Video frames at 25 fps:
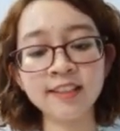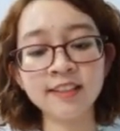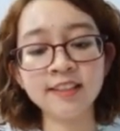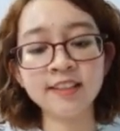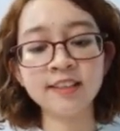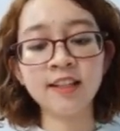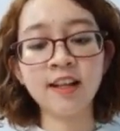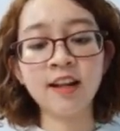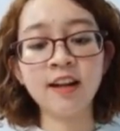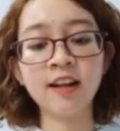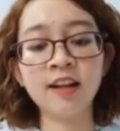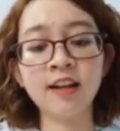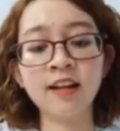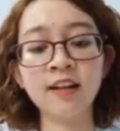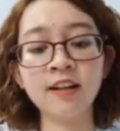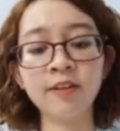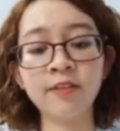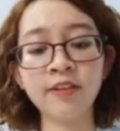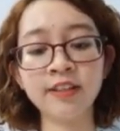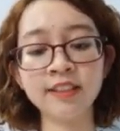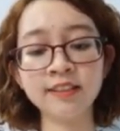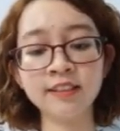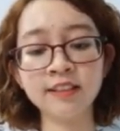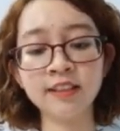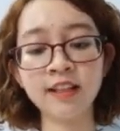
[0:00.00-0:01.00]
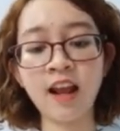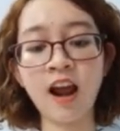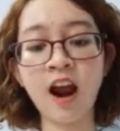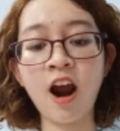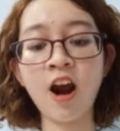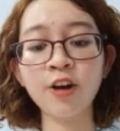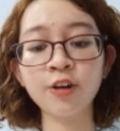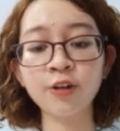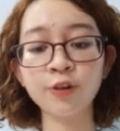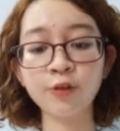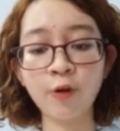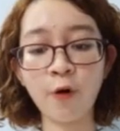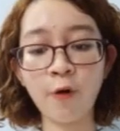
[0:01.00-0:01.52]
impressions are
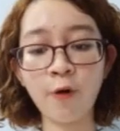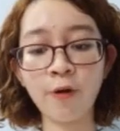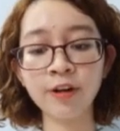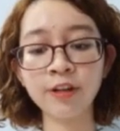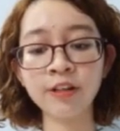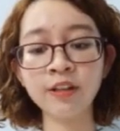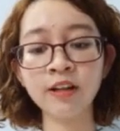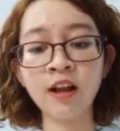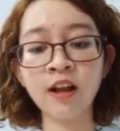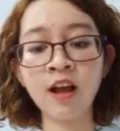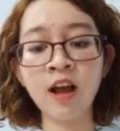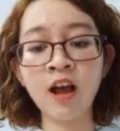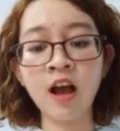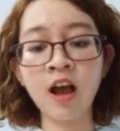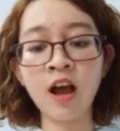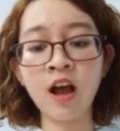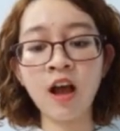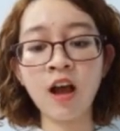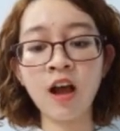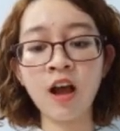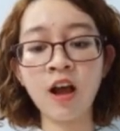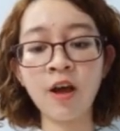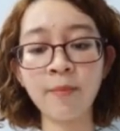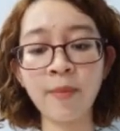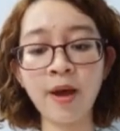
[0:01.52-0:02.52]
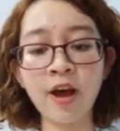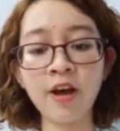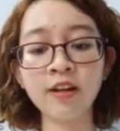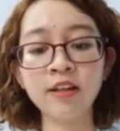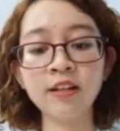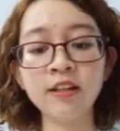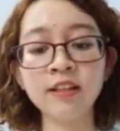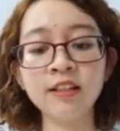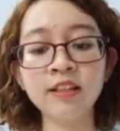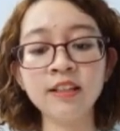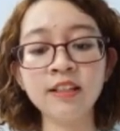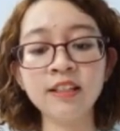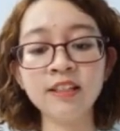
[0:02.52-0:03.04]
drawn about an
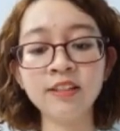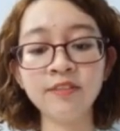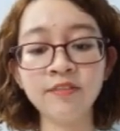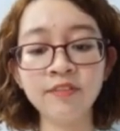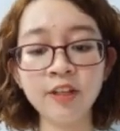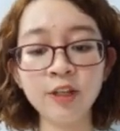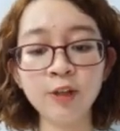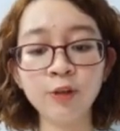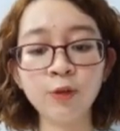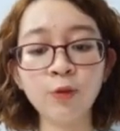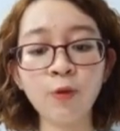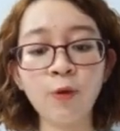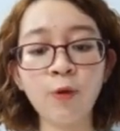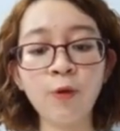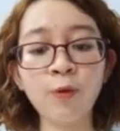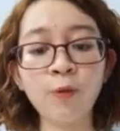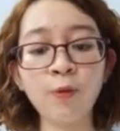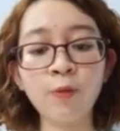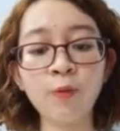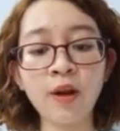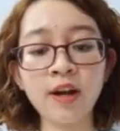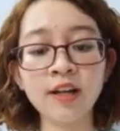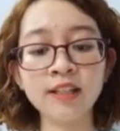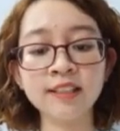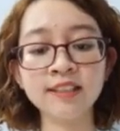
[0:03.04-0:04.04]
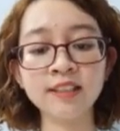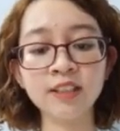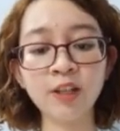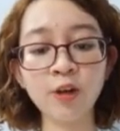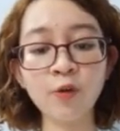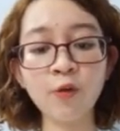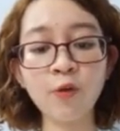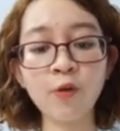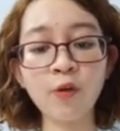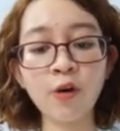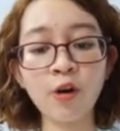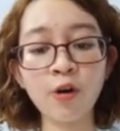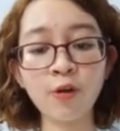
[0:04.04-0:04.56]
individual when a single
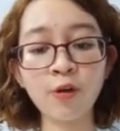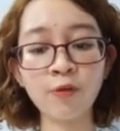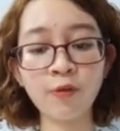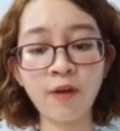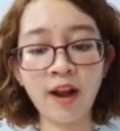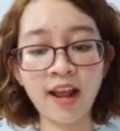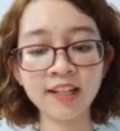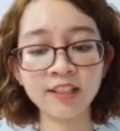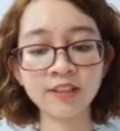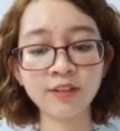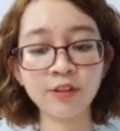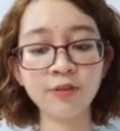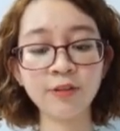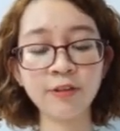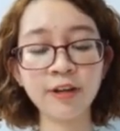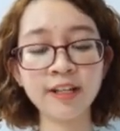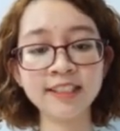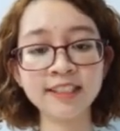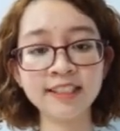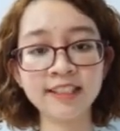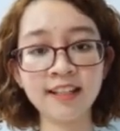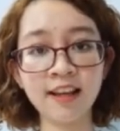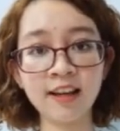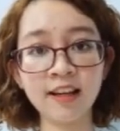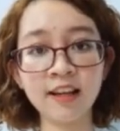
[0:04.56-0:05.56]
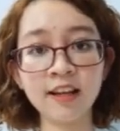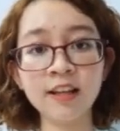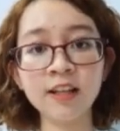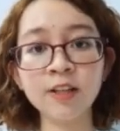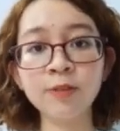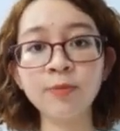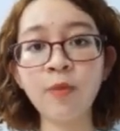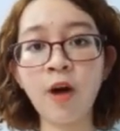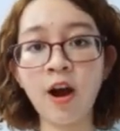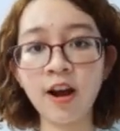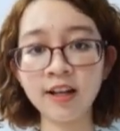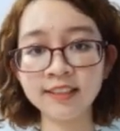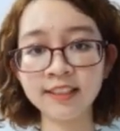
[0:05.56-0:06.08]
characteristic is
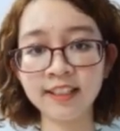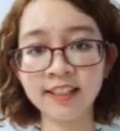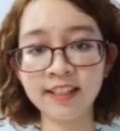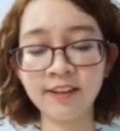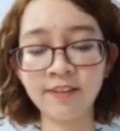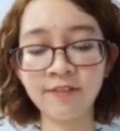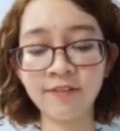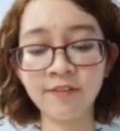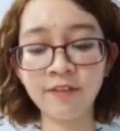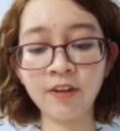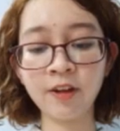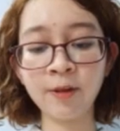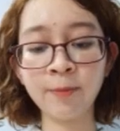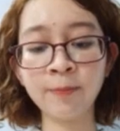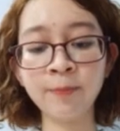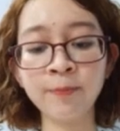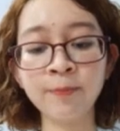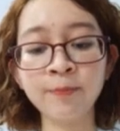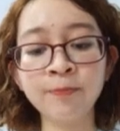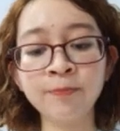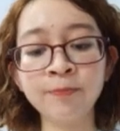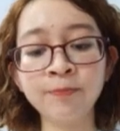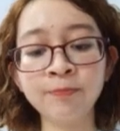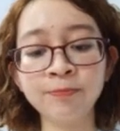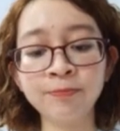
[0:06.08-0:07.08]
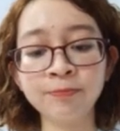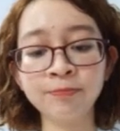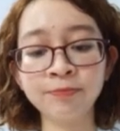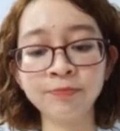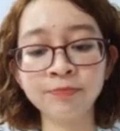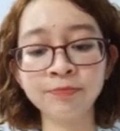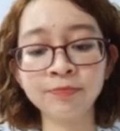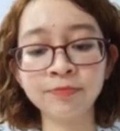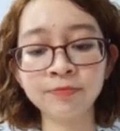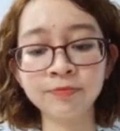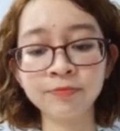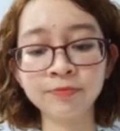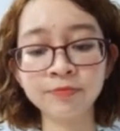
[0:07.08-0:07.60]
positive.
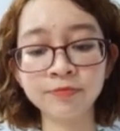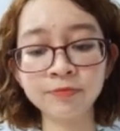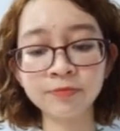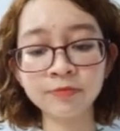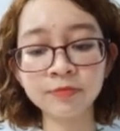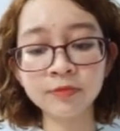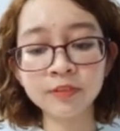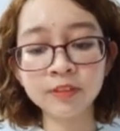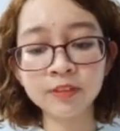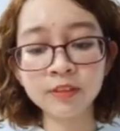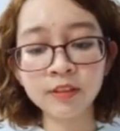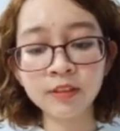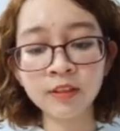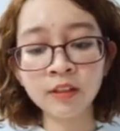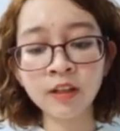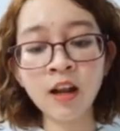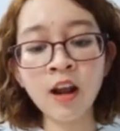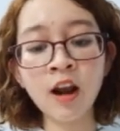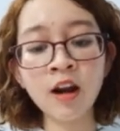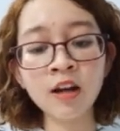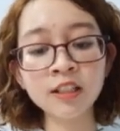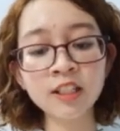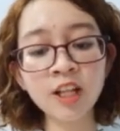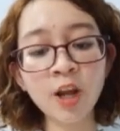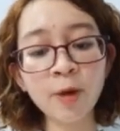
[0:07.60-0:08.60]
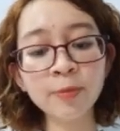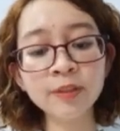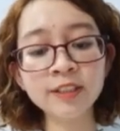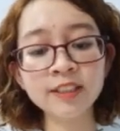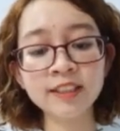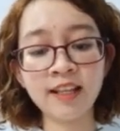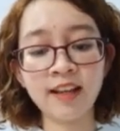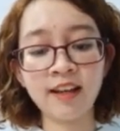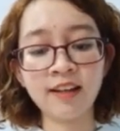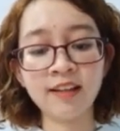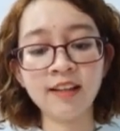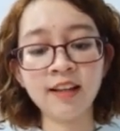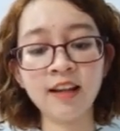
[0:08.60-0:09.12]
The opposite
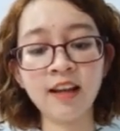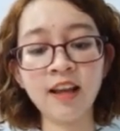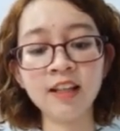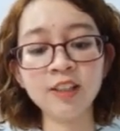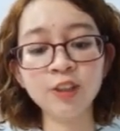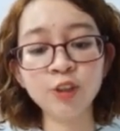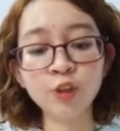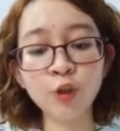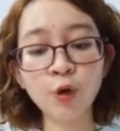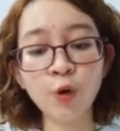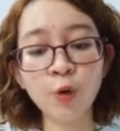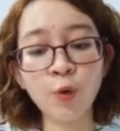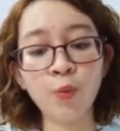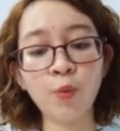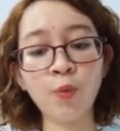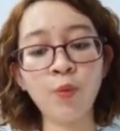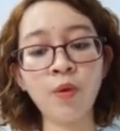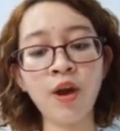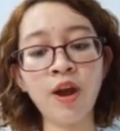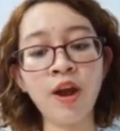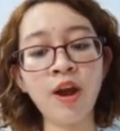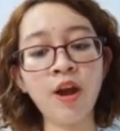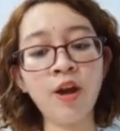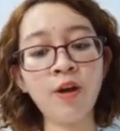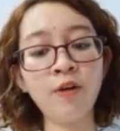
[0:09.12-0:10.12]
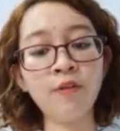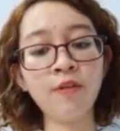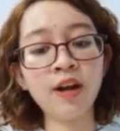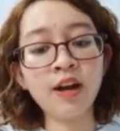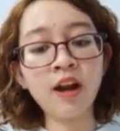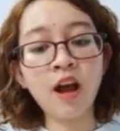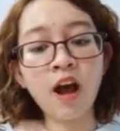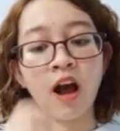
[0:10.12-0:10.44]
is true when